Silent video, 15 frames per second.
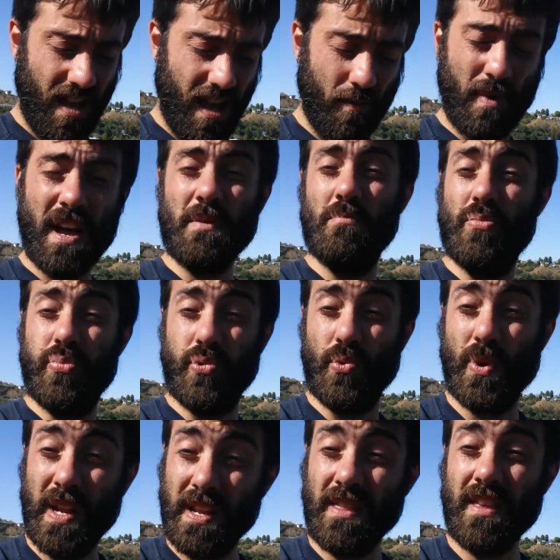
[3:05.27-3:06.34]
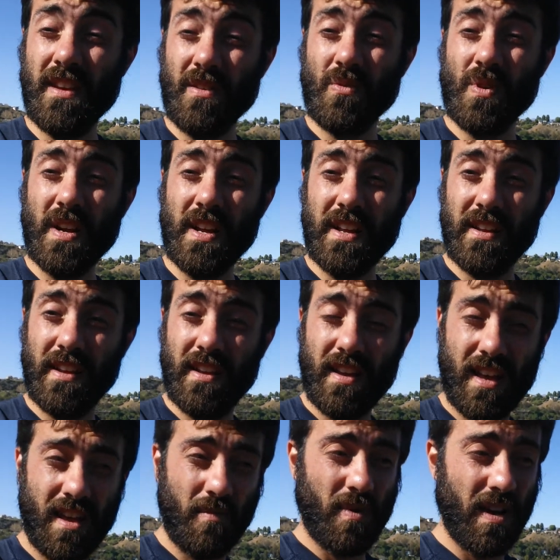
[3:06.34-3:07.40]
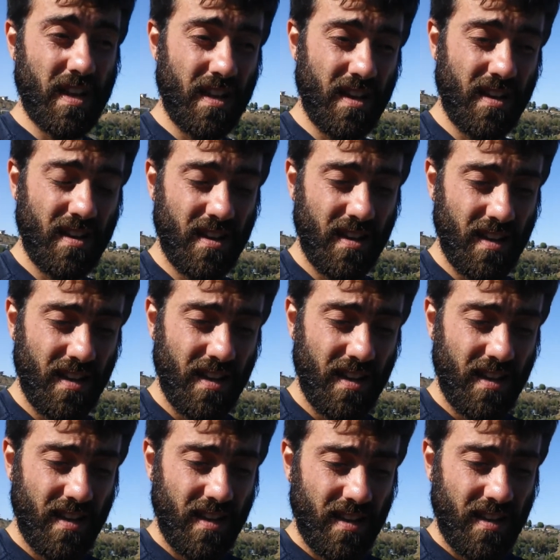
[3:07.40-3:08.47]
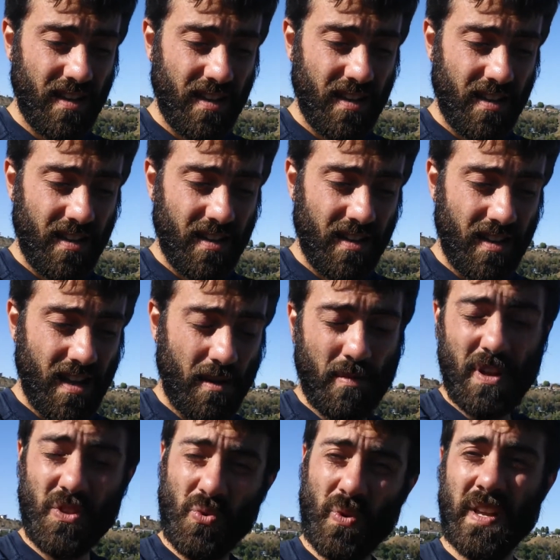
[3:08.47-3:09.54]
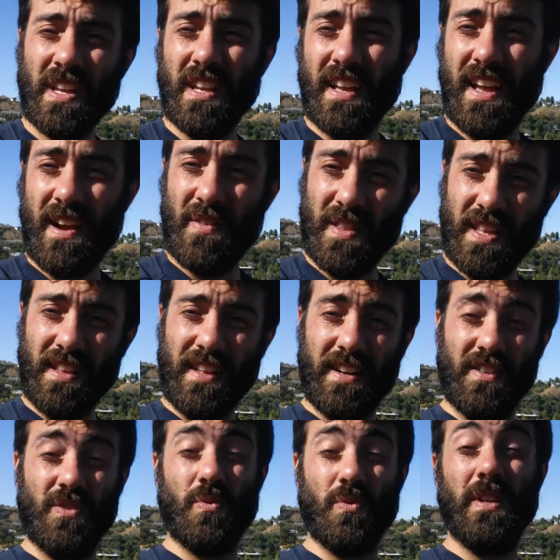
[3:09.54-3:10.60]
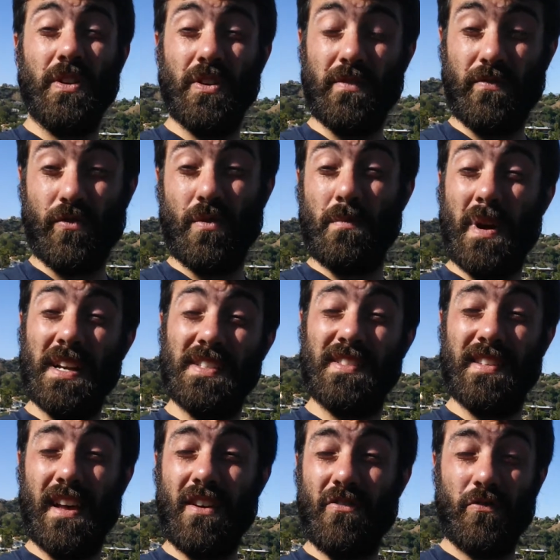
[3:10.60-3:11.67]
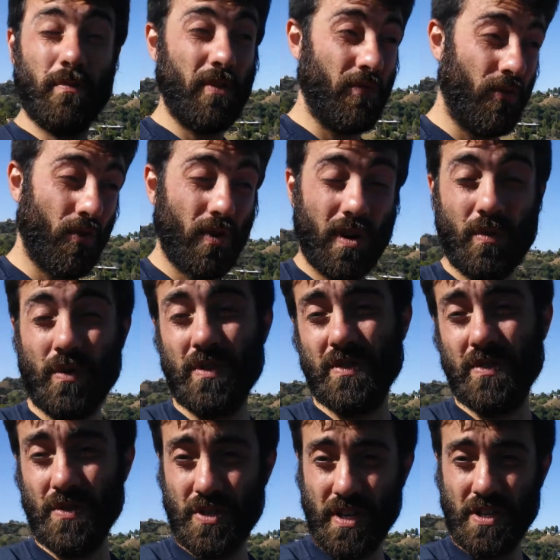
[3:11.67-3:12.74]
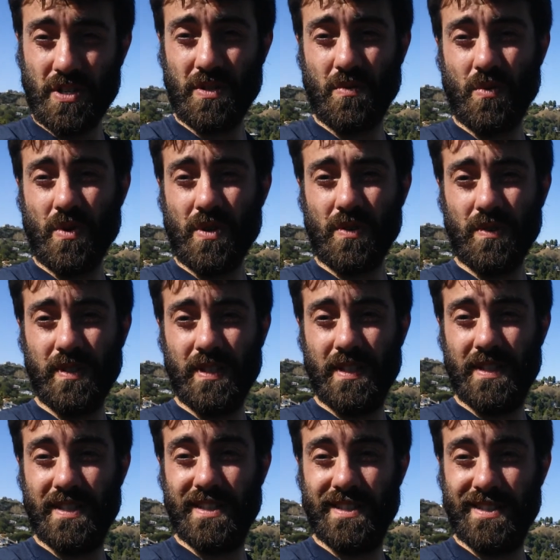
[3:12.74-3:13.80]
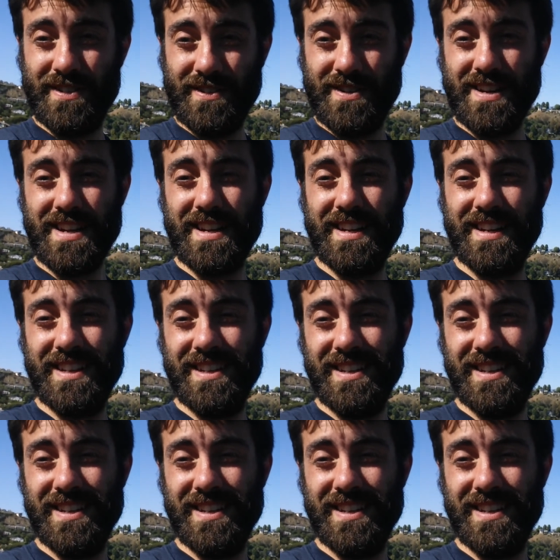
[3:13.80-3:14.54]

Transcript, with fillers: Am I breathing right? Am I am I doing everything that is really good for myself before I want to change the world? All right?